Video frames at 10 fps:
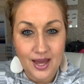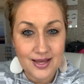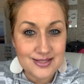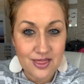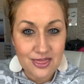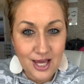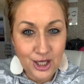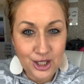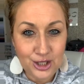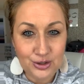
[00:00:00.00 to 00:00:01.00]
as a
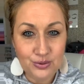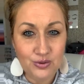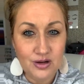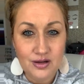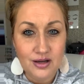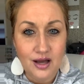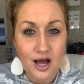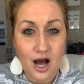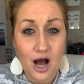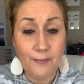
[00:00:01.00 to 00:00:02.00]
thank you.
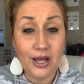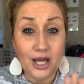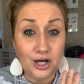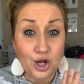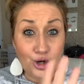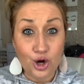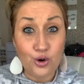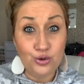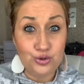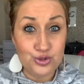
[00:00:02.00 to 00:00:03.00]
Um, and
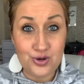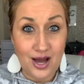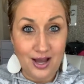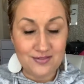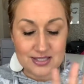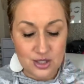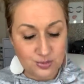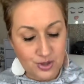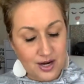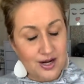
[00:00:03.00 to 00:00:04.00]
no, you do not have to sell
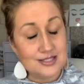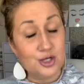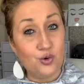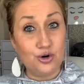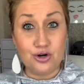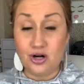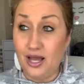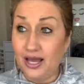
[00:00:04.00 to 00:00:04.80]
the products in order.